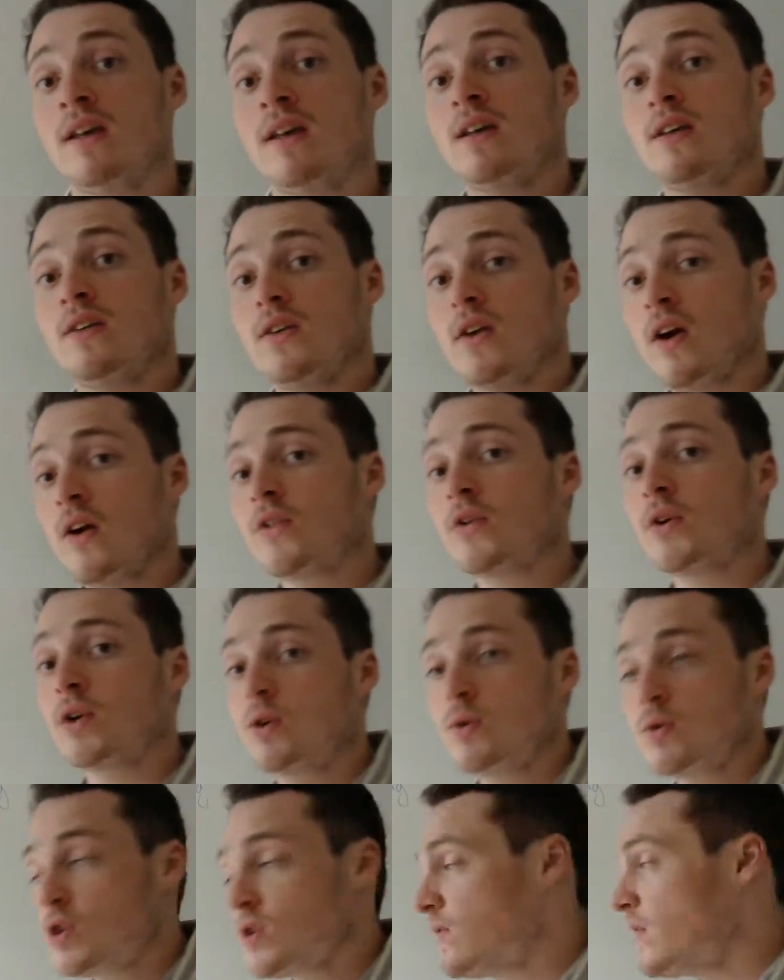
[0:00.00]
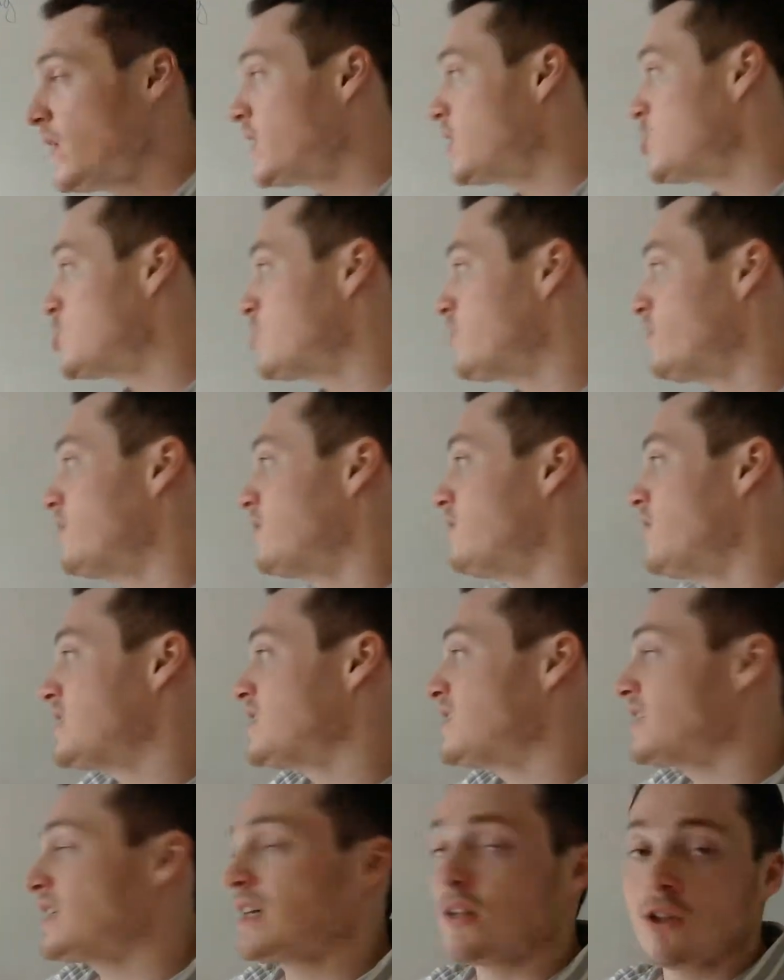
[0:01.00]
The other huge advantage of
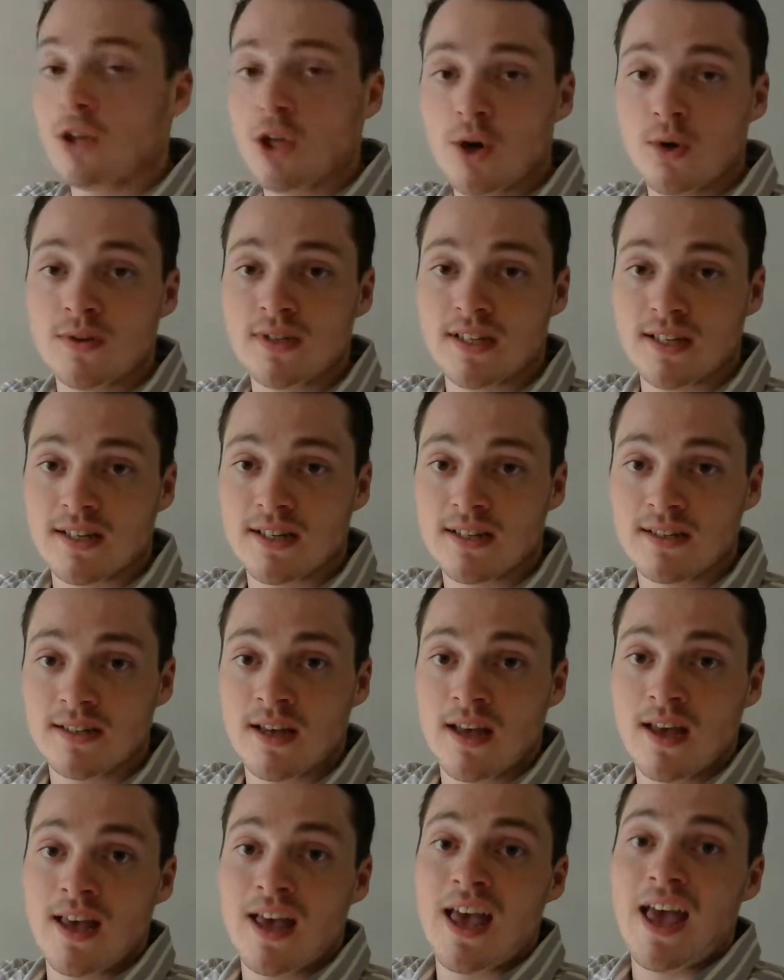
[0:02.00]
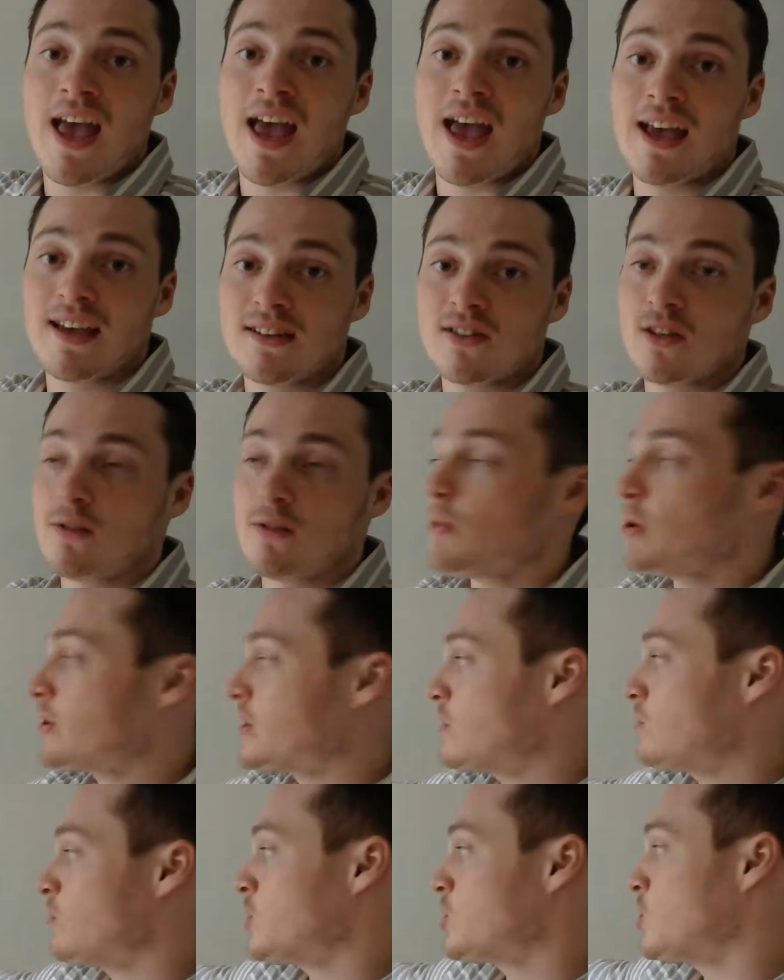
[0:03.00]
investing at lows is, as the
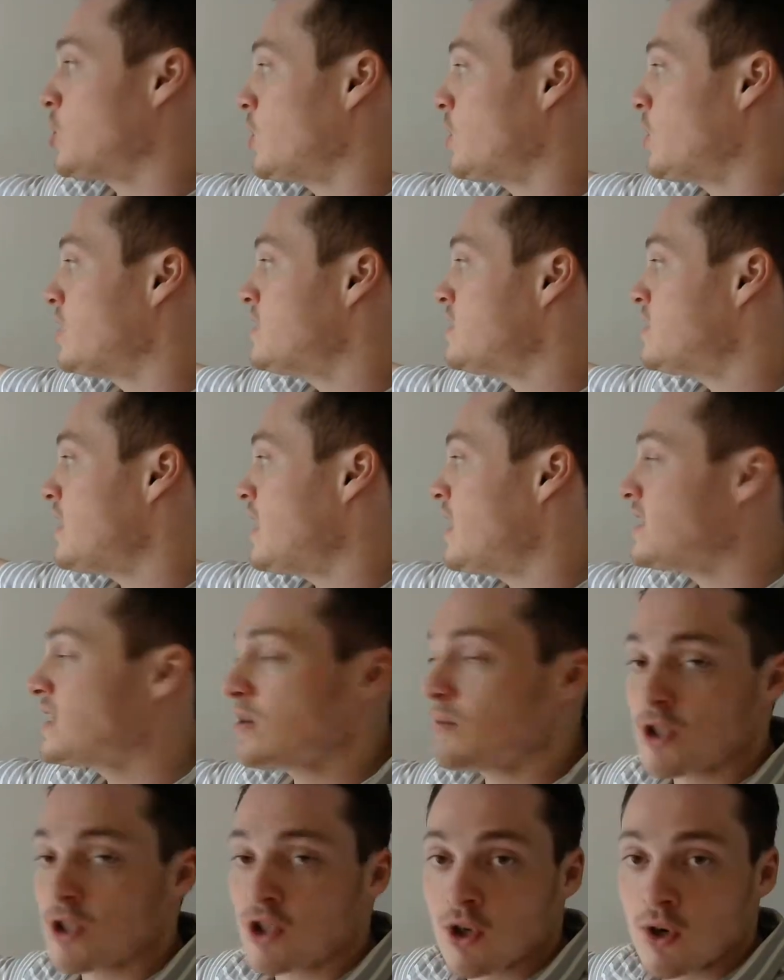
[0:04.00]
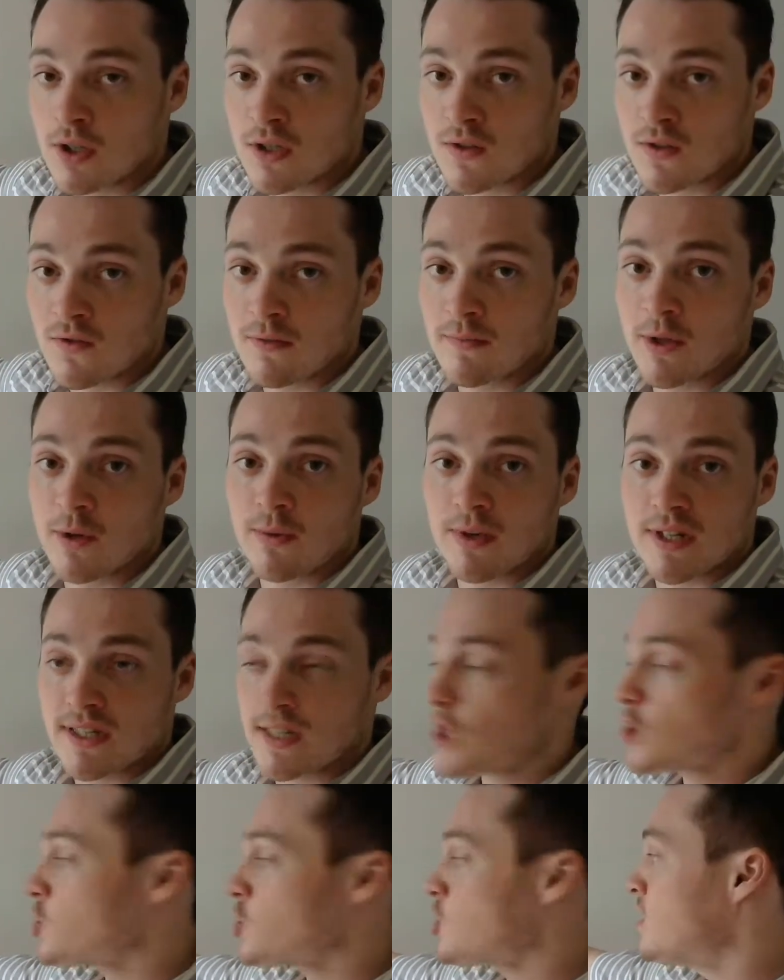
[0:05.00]
market returns, as it returns from the
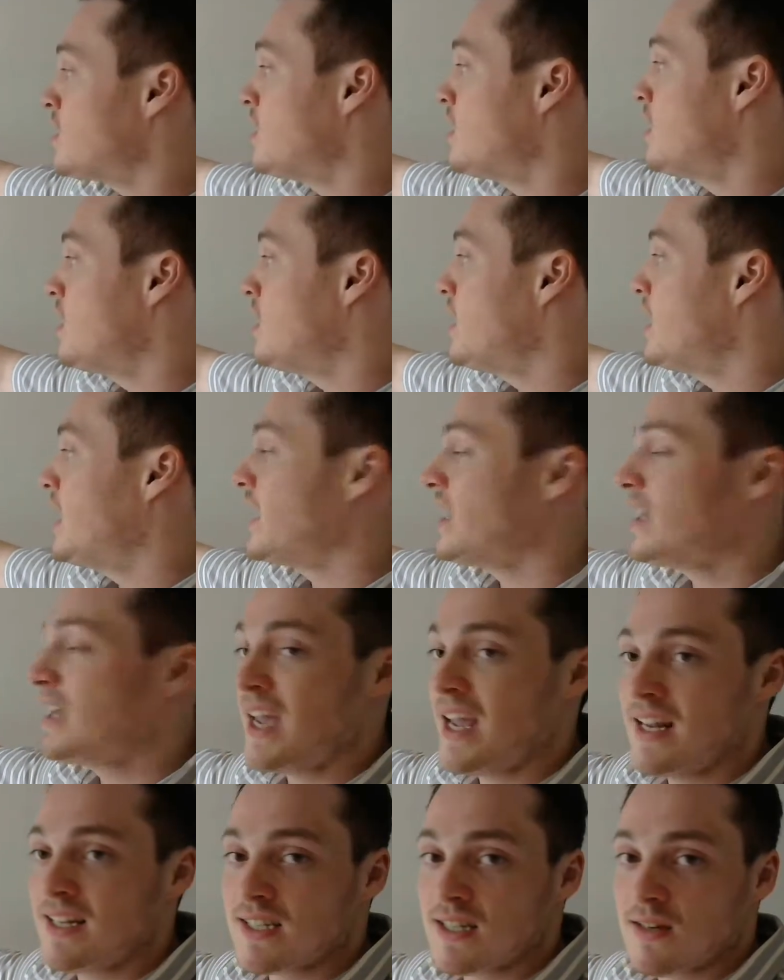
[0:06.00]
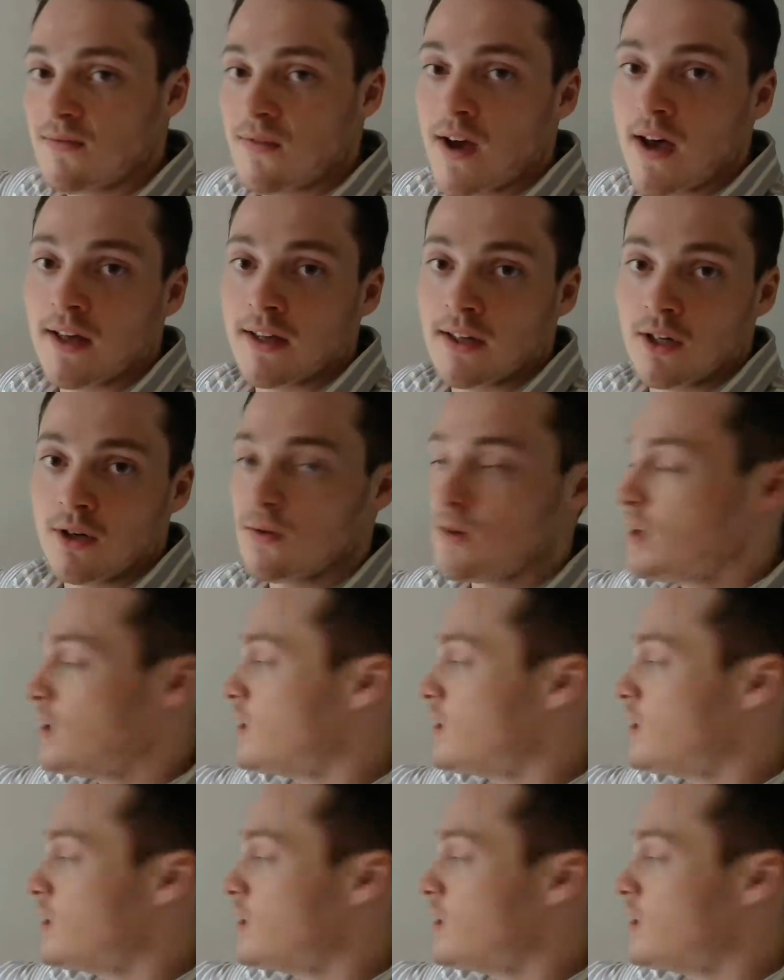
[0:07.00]
recession, it gains in value.